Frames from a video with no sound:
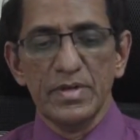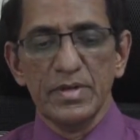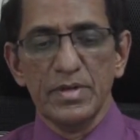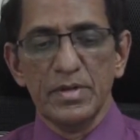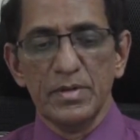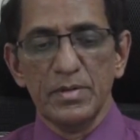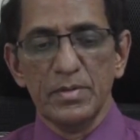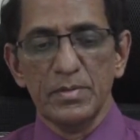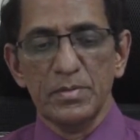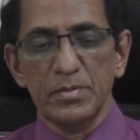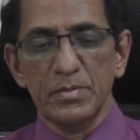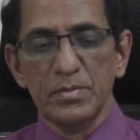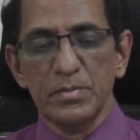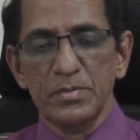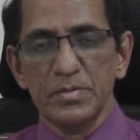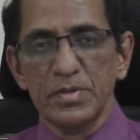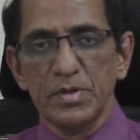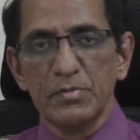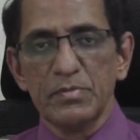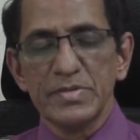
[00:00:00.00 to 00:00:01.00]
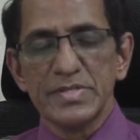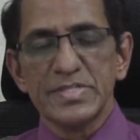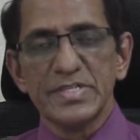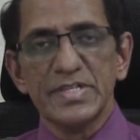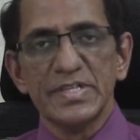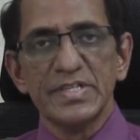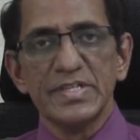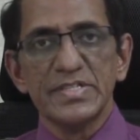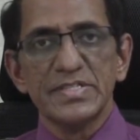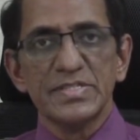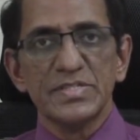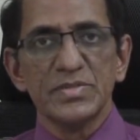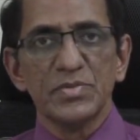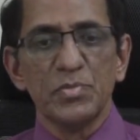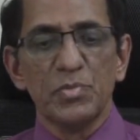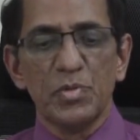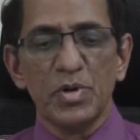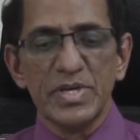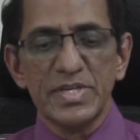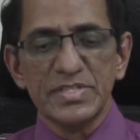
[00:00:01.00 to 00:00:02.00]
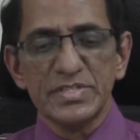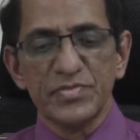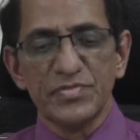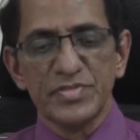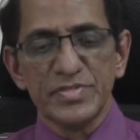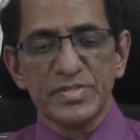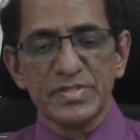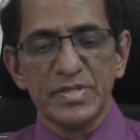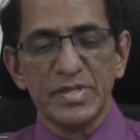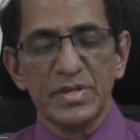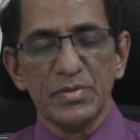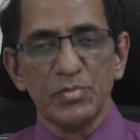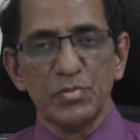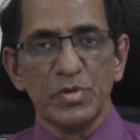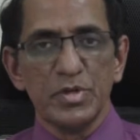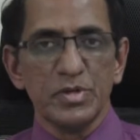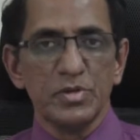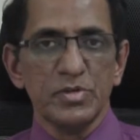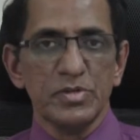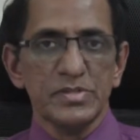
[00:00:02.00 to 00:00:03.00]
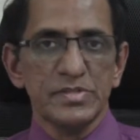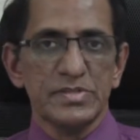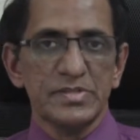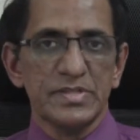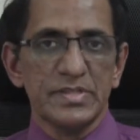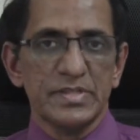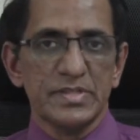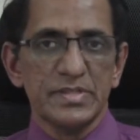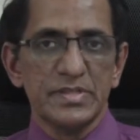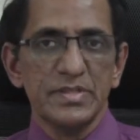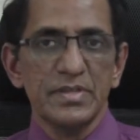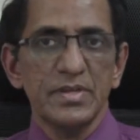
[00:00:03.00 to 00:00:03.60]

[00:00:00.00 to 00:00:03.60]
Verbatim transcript: Now, the question is, what is a fistula and what causes it?